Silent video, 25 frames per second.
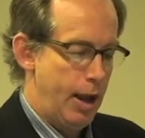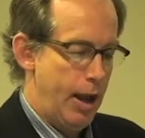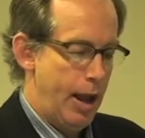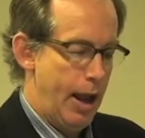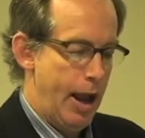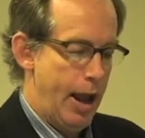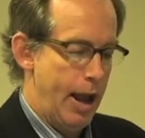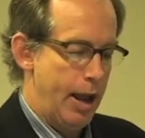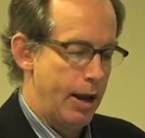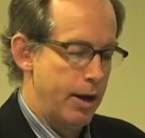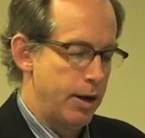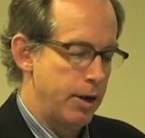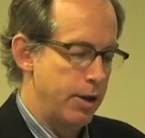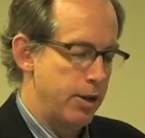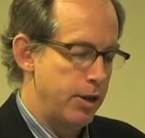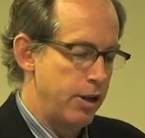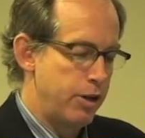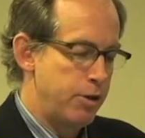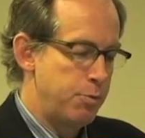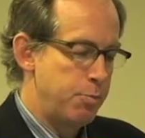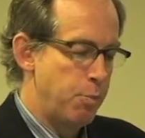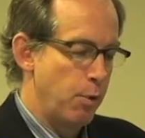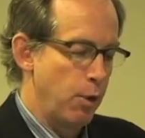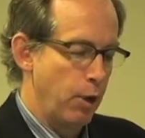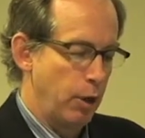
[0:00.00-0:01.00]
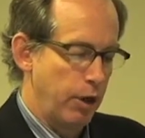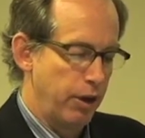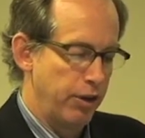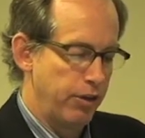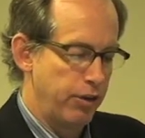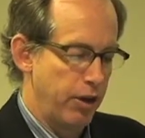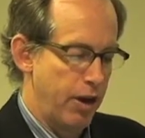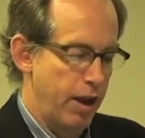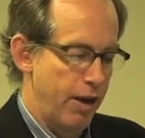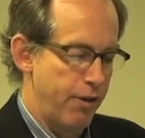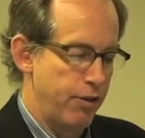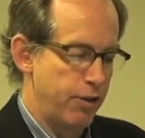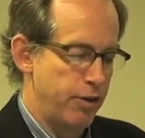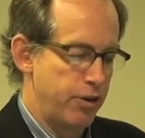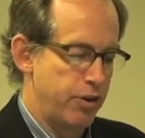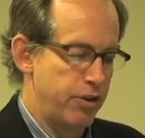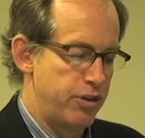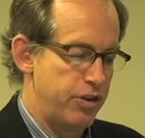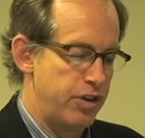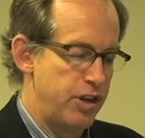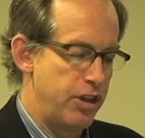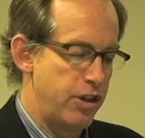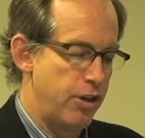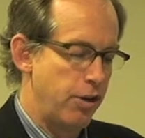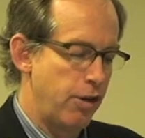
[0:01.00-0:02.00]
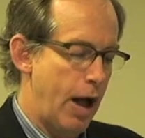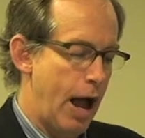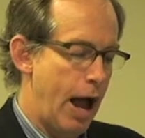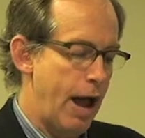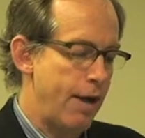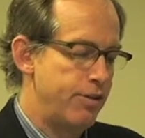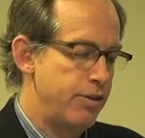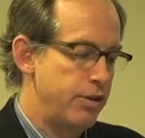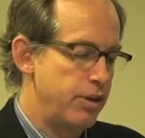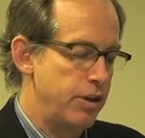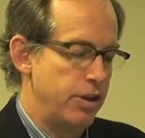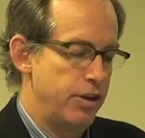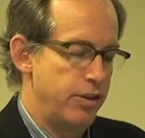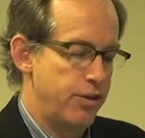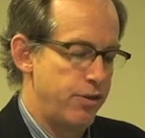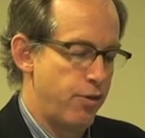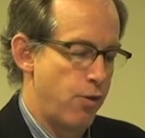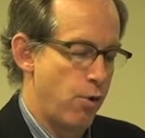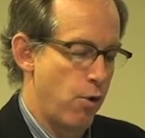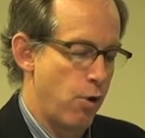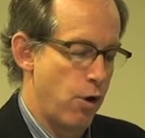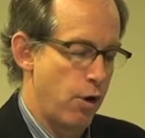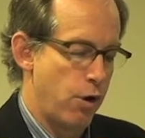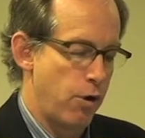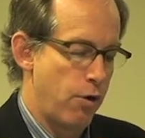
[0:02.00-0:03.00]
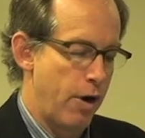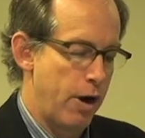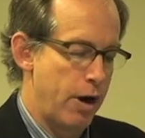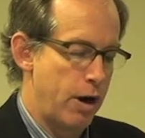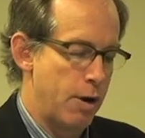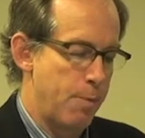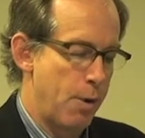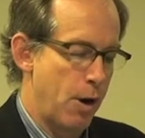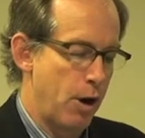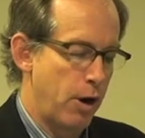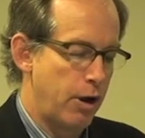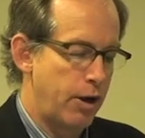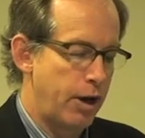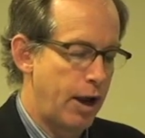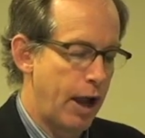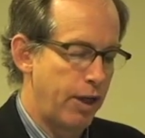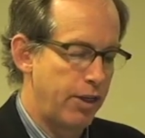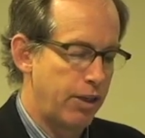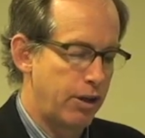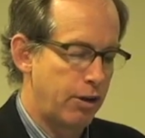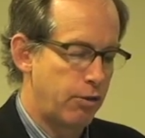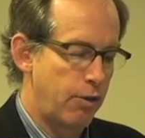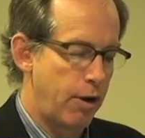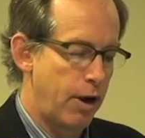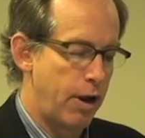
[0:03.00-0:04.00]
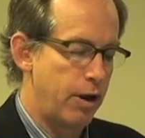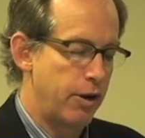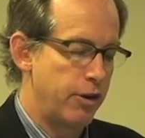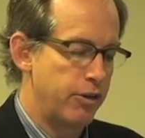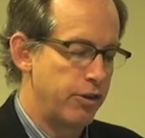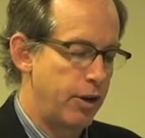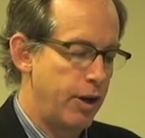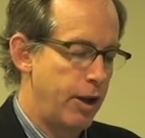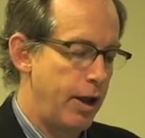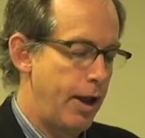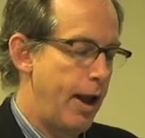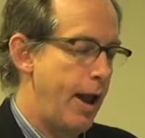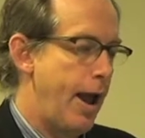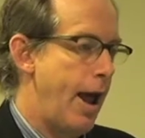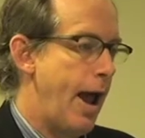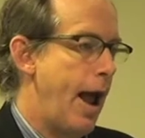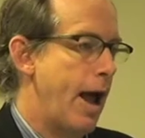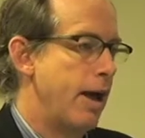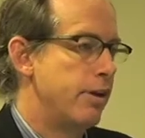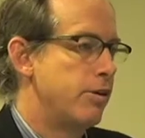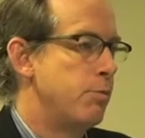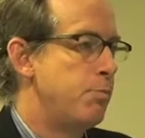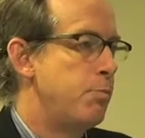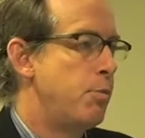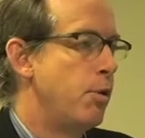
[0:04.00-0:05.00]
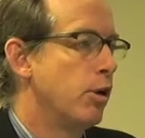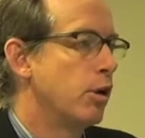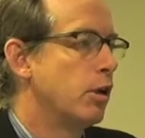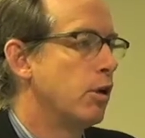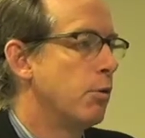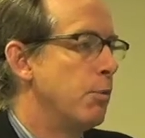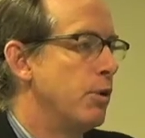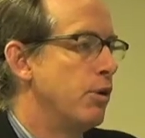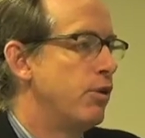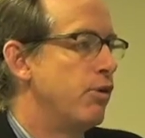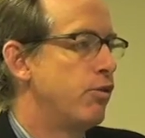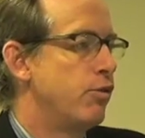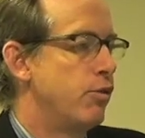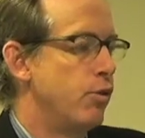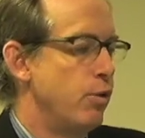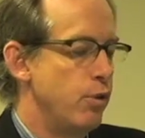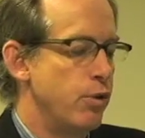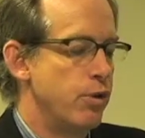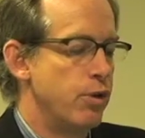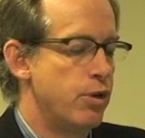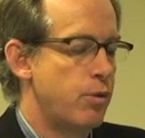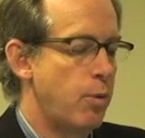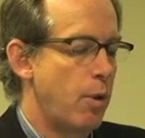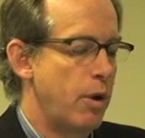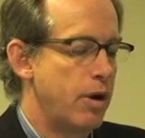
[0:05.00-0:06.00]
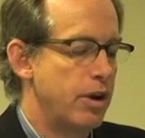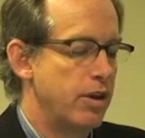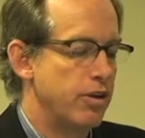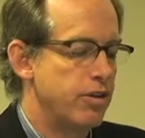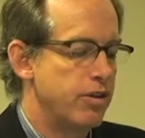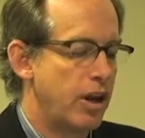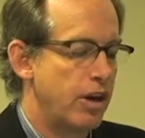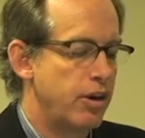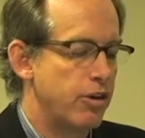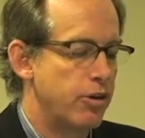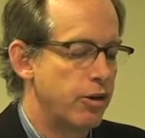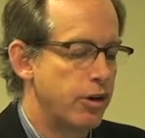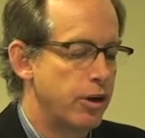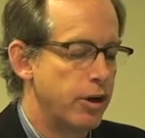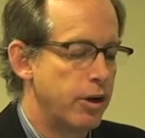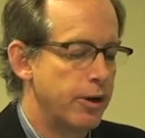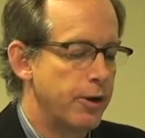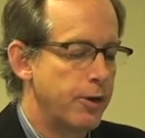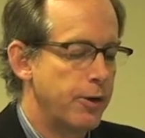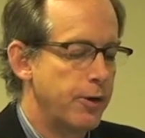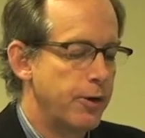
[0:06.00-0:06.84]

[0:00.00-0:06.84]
And this book is an effort to see the lives of these four great American Catholic writers as a pilgrimage through the 20th century,